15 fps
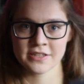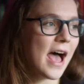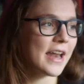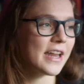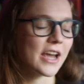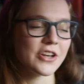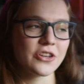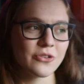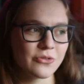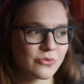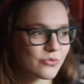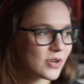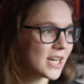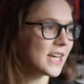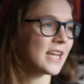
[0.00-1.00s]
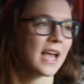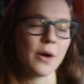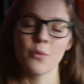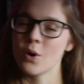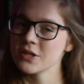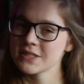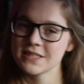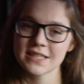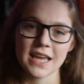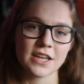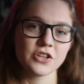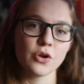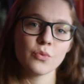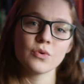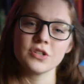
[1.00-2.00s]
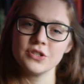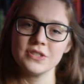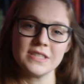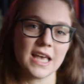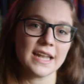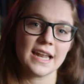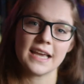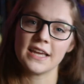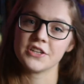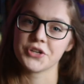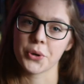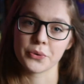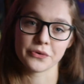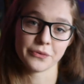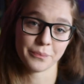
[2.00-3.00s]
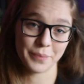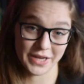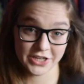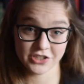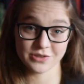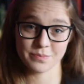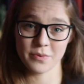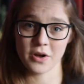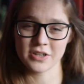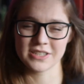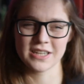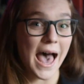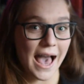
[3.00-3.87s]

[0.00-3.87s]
And I once again don't want to sound like a total bitch, but